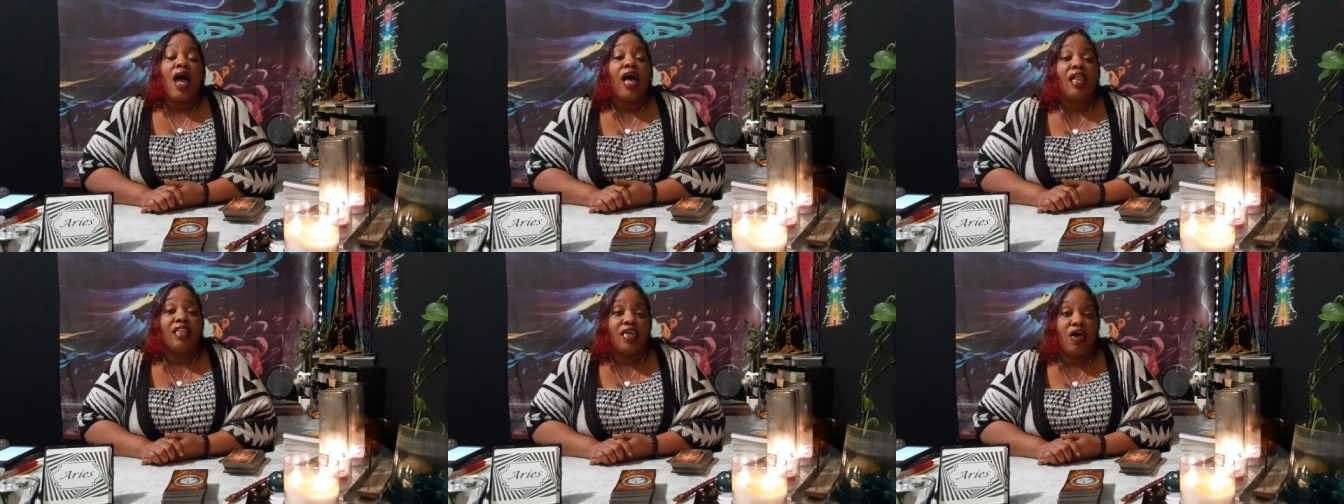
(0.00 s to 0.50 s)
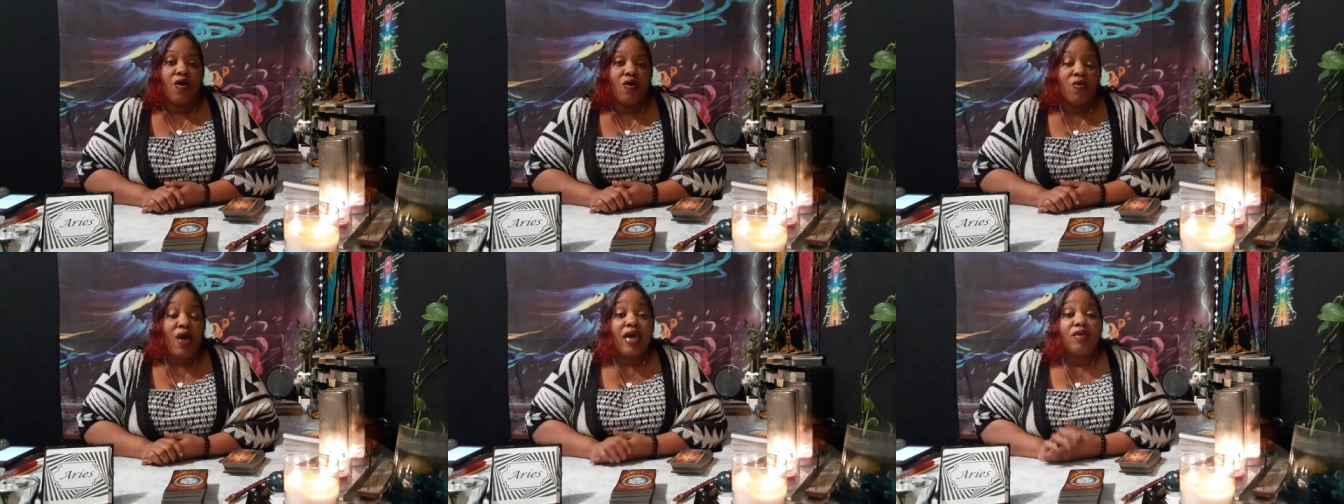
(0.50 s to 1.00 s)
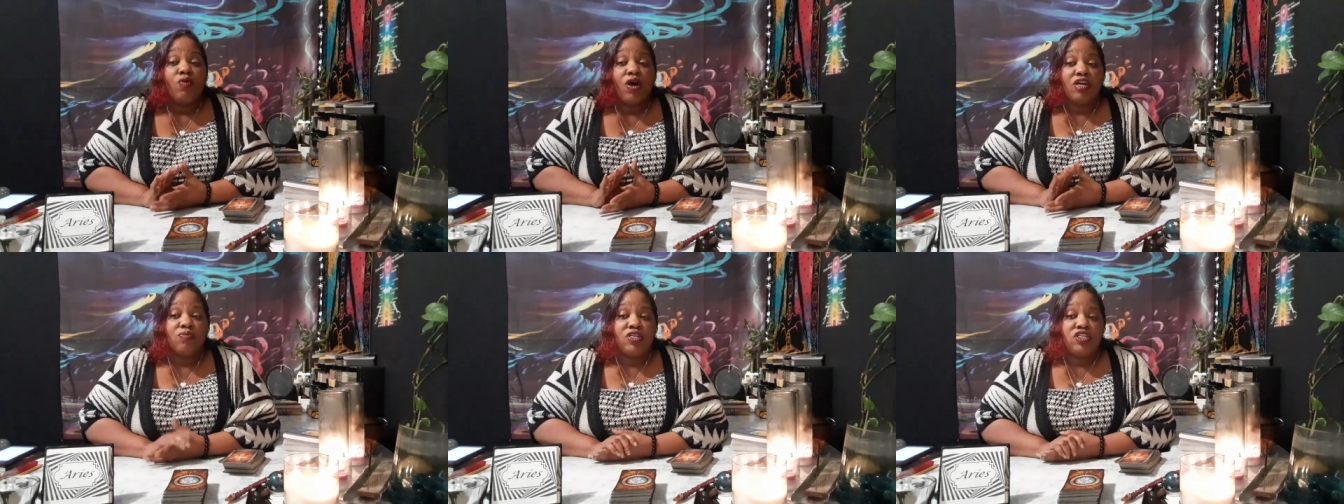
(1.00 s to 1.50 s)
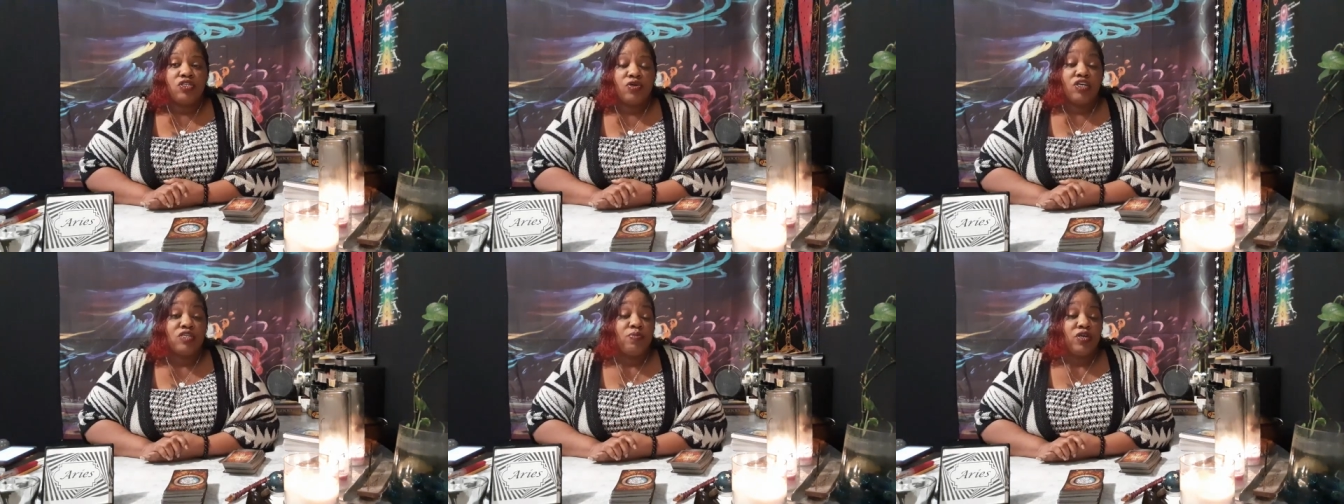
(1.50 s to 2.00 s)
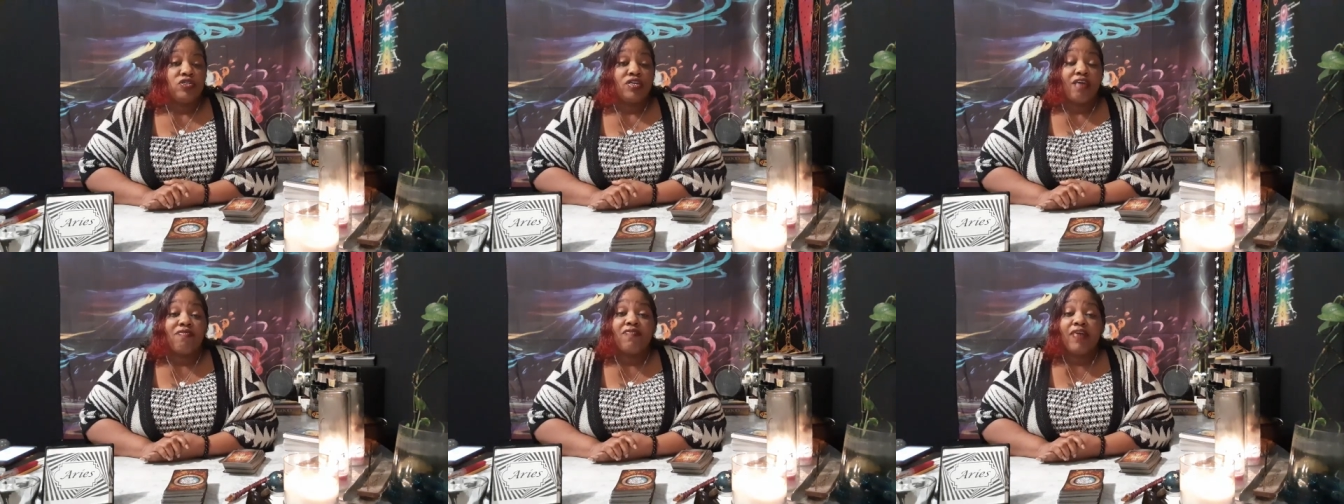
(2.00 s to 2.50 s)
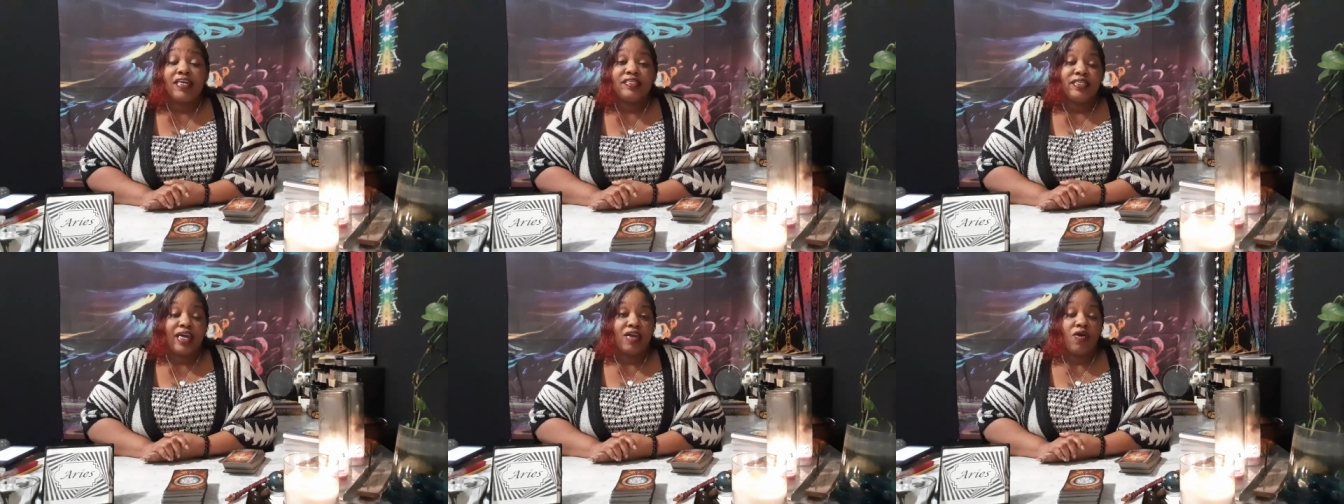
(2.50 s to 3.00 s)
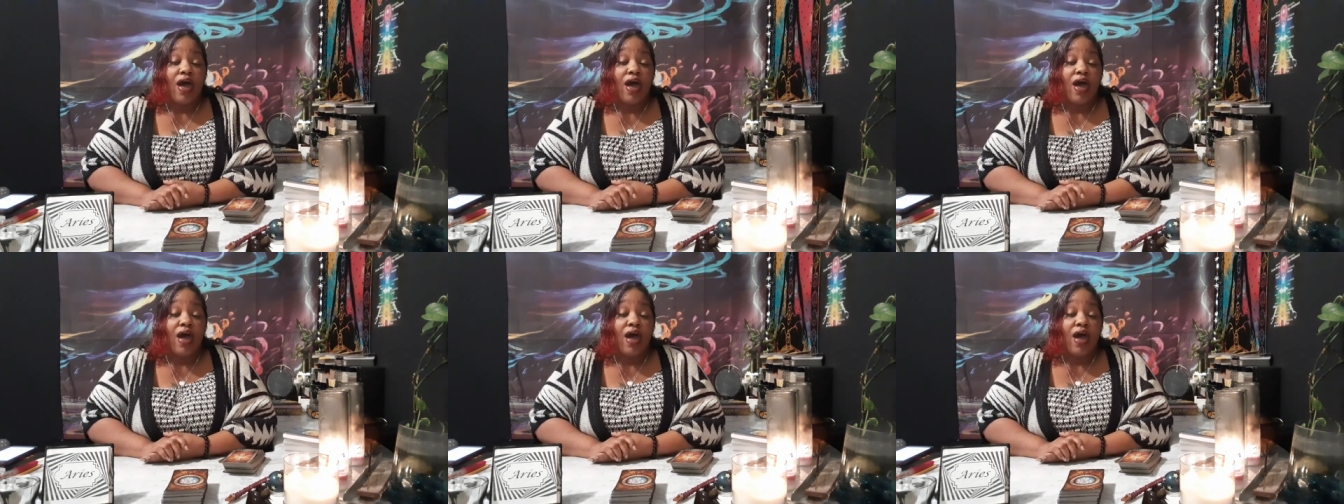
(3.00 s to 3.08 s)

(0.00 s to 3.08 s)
Hello and welcome to Miss N' Joy Spiritual Life Advice channel.